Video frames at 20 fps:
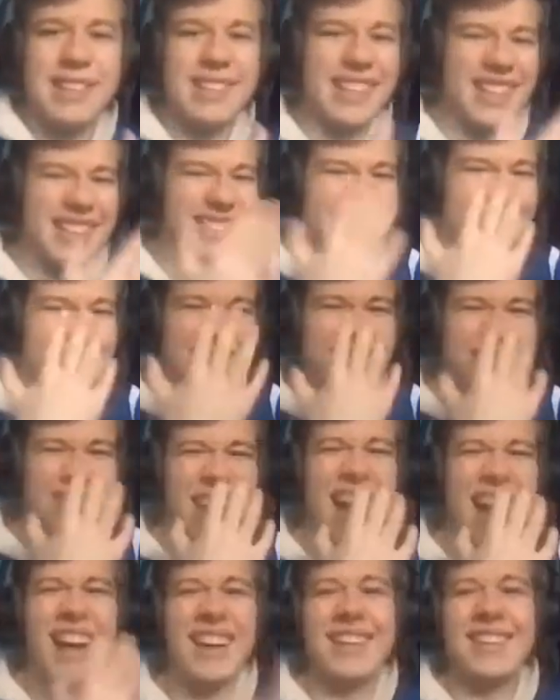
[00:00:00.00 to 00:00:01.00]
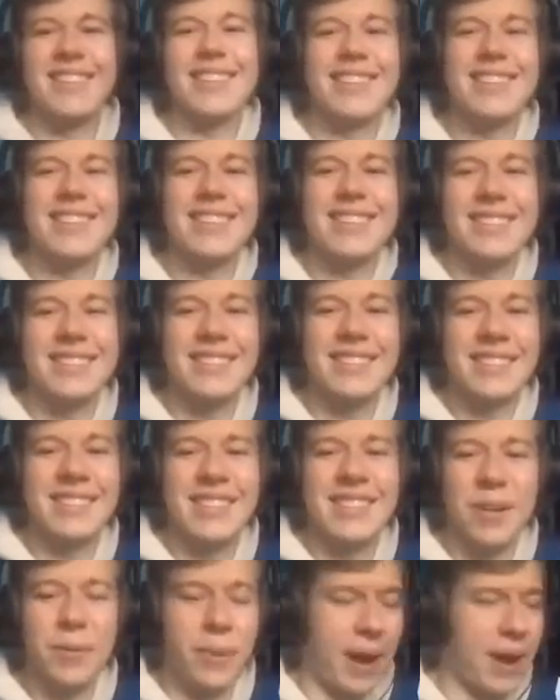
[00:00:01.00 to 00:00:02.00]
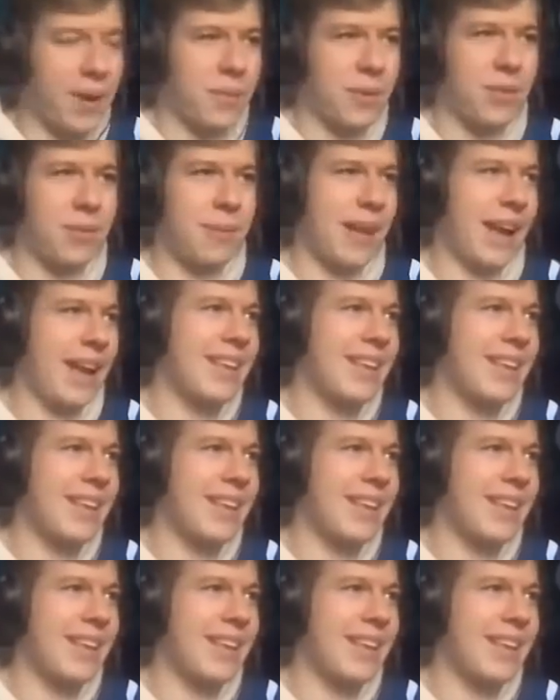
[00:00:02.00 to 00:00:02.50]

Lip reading: Like it just does not sit right with me.